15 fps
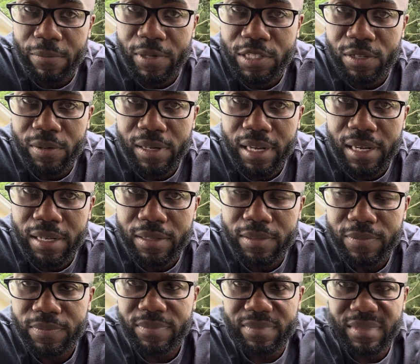we still got,
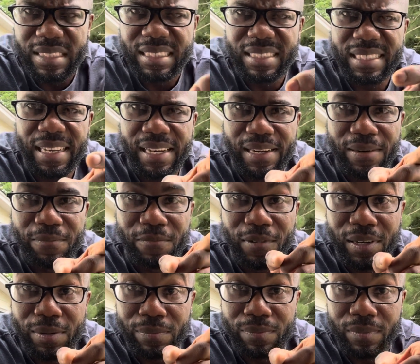
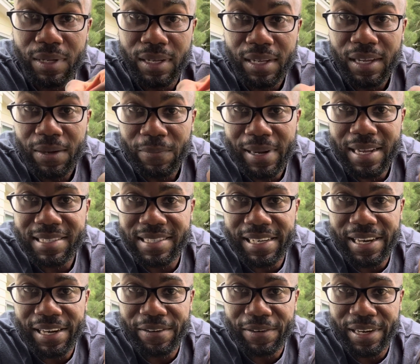we got
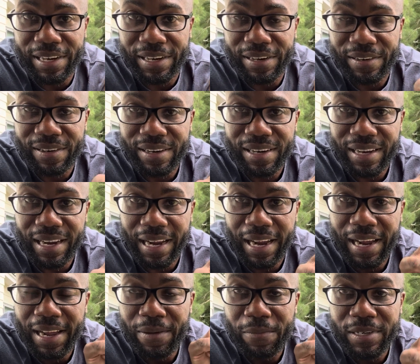Sierra here,
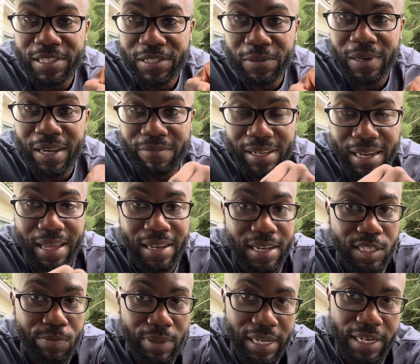and we still have the
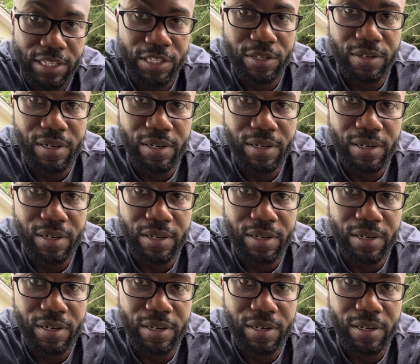LS Blazer.